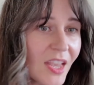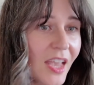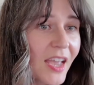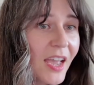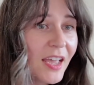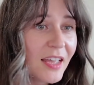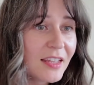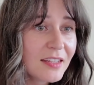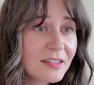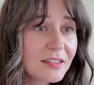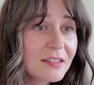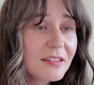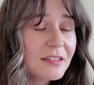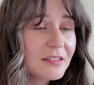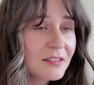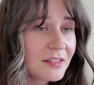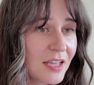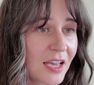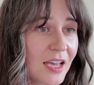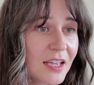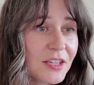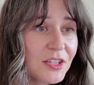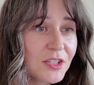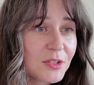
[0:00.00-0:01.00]
And
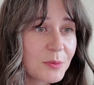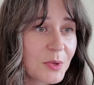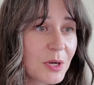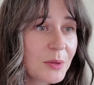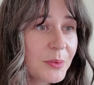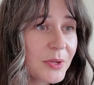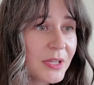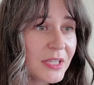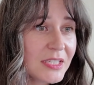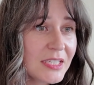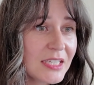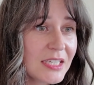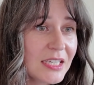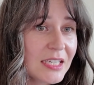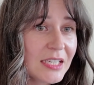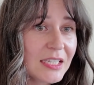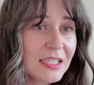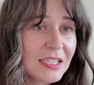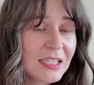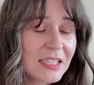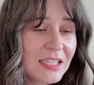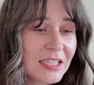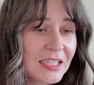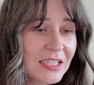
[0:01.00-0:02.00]
that is what we did.